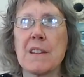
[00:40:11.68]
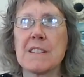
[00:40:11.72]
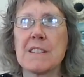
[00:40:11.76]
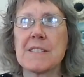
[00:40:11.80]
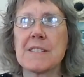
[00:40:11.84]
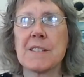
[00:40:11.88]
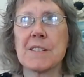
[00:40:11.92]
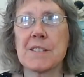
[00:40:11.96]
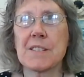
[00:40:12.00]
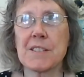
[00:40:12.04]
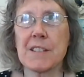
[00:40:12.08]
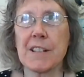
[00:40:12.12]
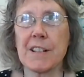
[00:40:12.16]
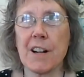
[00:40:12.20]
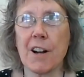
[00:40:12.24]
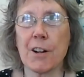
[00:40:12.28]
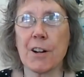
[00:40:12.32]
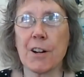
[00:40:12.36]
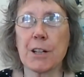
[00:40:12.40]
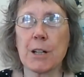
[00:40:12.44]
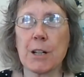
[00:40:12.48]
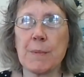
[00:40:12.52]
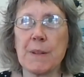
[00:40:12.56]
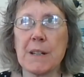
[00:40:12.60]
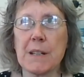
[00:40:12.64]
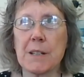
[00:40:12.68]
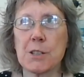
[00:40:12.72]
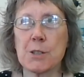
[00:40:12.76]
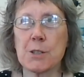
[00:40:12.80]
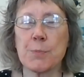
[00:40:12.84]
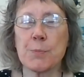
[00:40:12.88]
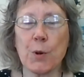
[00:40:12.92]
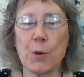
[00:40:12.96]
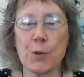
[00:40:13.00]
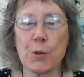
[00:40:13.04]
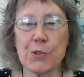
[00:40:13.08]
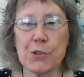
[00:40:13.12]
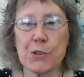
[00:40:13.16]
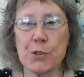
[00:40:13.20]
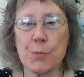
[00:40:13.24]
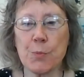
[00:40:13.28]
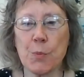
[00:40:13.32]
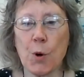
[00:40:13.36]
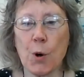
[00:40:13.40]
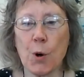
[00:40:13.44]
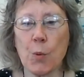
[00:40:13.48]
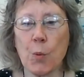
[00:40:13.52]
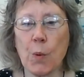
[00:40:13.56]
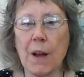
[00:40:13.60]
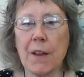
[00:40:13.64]
since they are going to be exposed to
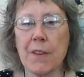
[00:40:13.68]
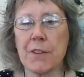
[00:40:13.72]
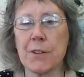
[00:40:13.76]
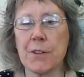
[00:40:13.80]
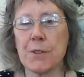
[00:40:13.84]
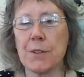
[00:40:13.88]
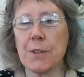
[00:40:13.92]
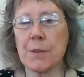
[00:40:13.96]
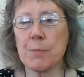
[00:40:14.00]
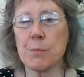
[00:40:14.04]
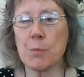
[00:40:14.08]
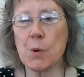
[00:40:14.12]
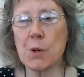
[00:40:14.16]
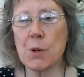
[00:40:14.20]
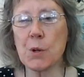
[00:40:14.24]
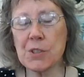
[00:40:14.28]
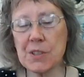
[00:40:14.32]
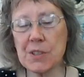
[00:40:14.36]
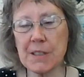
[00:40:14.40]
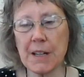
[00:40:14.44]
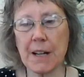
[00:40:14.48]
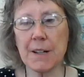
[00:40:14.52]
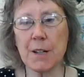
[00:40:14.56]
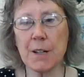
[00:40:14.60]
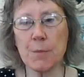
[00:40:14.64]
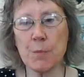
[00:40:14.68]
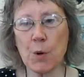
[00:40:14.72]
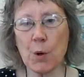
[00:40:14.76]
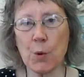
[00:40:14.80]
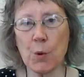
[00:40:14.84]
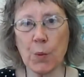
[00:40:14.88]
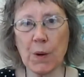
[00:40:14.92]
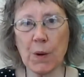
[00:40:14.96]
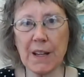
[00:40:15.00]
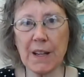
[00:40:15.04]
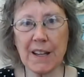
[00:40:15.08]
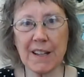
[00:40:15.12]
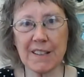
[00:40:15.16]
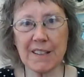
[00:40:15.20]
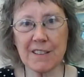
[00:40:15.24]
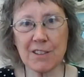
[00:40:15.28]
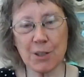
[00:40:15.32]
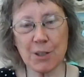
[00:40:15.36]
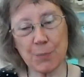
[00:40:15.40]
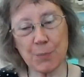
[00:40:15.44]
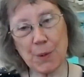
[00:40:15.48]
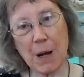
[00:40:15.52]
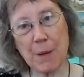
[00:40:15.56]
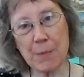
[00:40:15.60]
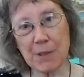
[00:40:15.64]
more weather and more sun and more wind,
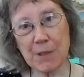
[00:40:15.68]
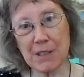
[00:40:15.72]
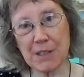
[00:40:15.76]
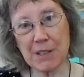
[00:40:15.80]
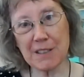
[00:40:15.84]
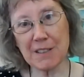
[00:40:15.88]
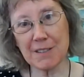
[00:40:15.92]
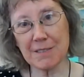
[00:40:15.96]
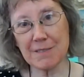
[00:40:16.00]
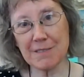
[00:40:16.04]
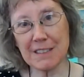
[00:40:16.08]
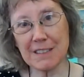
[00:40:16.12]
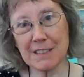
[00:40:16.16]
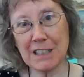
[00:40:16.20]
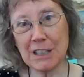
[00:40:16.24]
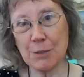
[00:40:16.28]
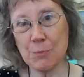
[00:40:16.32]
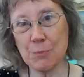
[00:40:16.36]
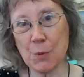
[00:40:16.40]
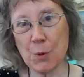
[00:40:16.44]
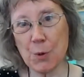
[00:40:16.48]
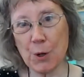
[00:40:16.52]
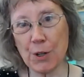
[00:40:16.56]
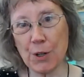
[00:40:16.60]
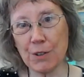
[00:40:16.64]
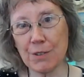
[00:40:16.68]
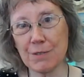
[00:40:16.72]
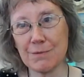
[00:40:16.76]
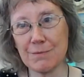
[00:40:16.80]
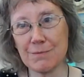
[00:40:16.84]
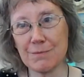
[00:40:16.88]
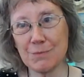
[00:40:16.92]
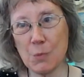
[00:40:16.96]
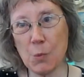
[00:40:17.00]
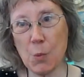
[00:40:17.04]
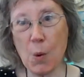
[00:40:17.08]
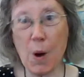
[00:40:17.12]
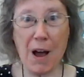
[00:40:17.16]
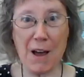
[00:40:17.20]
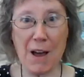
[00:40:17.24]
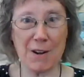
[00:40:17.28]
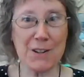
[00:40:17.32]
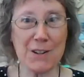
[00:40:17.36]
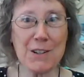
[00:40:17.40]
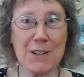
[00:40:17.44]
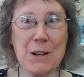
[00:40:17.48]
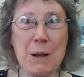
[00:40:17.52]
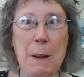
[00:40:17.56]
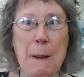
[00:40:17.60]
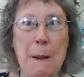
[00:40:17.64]
they're probably going to need more
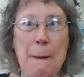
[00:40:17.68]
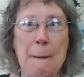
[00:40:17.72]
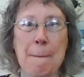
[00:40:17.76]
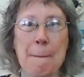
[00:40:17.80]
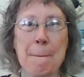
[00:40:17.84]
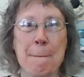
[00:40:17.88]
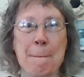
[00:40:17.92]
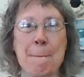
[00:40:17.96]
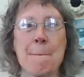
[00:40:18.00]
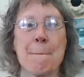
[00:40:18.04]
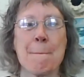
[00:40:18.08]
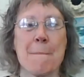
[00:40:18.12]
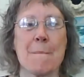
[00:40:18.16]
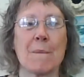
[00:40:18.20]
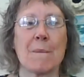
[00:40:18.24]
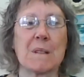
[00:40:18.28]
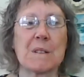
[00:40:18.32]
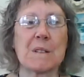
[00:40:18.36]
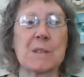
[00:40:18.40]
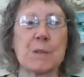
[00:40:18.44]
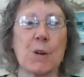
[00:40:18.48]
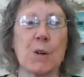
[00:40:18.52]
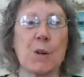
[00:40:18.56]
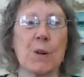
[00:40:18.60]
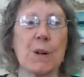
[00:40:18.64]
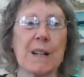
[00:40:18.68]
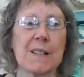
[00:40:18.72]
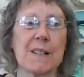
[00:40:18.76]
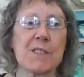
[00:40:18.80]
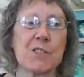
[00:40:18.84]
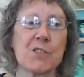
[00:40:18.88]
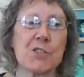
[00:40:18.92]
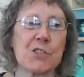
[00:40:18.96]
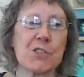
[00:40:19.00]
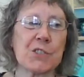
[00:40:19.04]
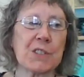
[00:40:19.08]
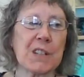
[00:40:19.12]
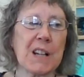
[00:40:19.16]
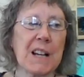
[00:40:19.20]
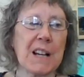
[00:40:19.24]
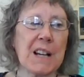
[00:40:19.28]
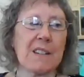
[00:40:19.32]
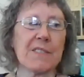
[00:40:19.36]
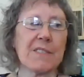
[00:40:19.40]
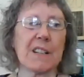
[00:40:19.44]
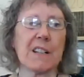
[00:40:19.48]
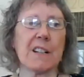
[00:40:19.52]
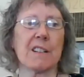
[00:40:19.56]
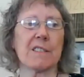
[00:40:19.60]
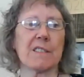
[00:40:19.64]
water. So it's just kind
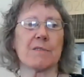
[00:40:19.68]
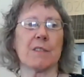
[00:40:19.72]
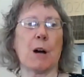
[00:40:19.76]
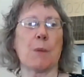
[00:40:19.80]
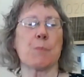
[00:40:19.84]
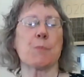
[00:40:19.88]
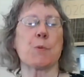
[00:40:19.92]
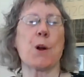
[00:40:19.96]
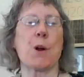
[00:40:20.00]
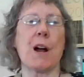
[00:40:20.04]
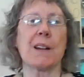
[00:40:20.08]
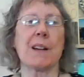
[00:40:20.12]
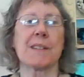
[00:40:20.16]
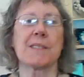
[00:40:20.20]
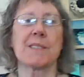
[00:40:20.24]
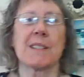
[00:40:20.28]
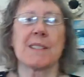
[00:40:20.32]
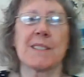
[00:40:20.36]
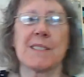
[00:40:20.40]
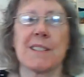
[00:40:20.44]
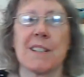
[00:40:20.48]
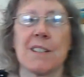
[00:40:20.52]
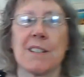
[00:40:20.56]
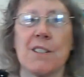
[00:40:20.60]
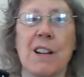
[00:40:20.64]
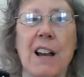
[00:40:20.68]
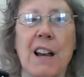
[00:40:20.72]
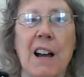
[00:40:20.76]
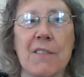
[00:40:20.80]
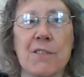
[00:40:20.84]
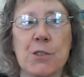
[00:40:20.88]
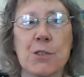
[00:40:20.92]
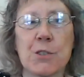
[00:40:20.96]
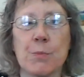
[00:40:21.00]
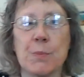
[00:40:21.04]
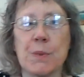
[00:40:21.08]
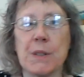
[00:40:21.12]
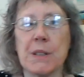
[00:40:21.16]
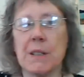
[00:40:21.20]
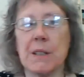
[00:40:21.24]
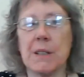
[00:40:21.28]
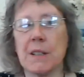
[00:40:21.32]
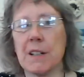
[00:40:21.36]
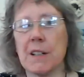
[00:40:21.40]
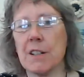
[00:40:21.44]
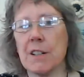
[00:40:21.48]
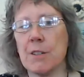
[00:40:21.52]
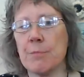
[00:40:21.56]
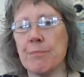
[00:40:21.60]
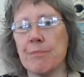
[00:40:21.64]
of a process that you have to be
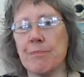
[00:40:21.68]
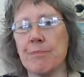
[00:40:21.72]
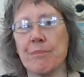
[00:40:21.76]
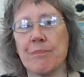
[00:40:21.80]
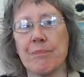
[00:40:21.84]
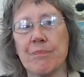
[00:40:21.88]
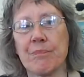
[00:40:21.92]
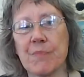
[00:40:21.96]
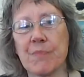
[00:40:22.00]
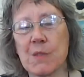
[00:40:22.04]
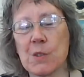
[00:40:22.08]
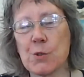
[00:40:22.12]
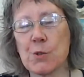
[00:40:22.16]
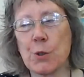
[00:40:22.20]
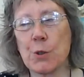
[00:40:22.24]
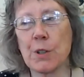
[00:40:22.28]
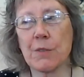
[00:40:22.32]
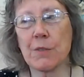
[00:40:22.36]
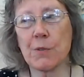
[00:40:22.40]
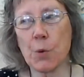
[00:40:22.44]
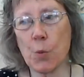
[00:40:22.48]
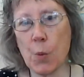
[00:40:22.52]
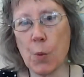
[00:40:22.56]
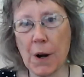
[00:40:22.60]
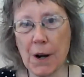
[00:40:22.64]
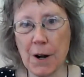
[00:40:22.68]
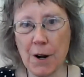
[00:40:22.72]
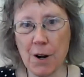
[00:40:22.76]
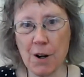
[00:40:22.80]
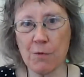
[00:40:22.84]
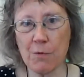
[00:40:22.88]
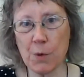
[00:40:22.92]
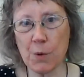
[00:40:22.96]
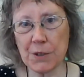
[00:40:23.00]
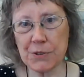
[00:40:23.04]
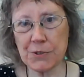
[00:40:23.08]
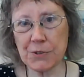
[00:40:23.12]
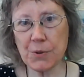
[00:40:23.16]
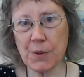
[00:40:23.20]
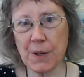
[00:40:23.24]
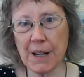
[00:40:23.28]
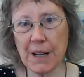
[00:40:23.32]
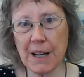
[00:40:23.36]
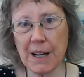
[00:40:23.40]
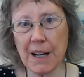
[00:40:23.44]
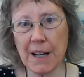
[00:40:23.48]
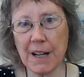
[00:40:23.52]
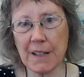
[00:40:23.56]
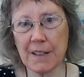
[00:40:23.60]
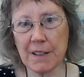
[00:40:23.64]
sort of aware of what's
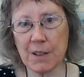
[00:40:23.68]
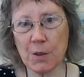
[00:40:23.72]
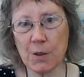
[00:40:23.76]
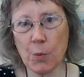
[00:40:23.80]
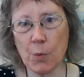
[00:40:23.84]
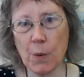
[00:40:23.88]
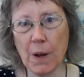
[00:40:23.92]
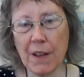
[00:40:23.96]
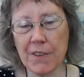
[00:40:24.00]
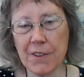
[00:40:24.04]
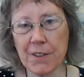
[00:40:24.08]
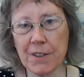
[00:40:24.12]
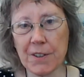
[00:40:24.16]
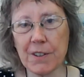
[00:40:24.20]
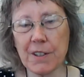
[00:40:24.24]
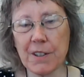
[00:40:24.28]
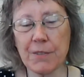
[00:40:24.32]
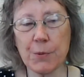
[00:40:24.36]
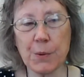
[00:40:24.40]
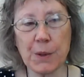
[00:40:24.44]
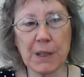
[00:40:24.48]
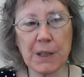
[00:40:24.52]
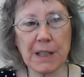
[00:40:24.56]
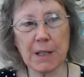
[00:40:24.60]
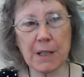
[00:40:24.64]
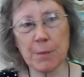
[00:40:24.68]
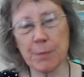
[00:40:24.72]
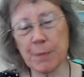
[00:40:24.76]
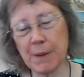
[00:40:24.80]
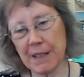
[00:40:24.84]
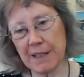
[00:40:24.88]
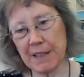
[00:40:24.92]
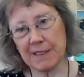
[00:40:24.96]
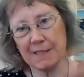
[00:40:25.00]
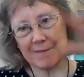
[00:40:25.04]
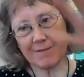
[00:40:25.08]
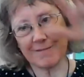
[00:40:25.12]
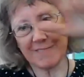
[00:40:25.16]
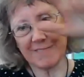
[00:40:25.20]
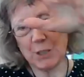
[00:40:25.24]
going on in the weather. If we get a big,